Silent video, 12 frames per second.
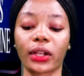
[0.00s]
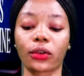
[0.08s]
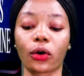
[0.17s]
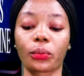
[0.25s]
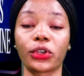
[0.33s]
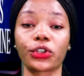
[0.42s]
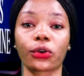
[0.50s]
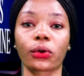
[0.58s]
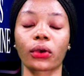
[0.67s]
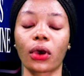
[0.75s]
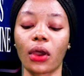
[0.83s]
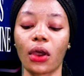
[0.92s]
by the
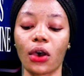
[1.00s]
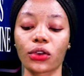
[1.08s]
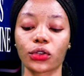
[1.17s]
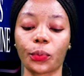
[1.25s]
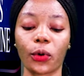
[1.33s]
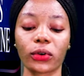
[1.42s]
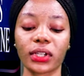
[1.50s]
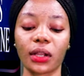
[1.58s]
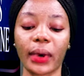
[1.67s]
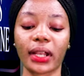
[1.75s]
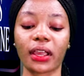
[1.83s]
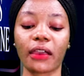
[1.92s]
commission,
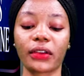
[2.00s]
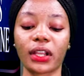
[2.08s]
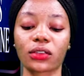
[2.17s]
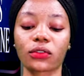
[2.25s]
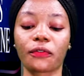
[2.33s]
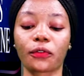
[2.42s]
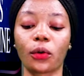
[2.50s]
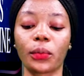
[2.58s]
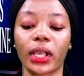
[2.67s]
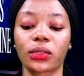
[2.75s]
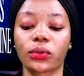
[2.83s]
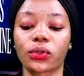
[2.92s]
supported by the evidence of
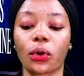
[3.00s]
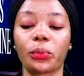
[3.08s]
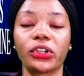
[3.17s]
compliance with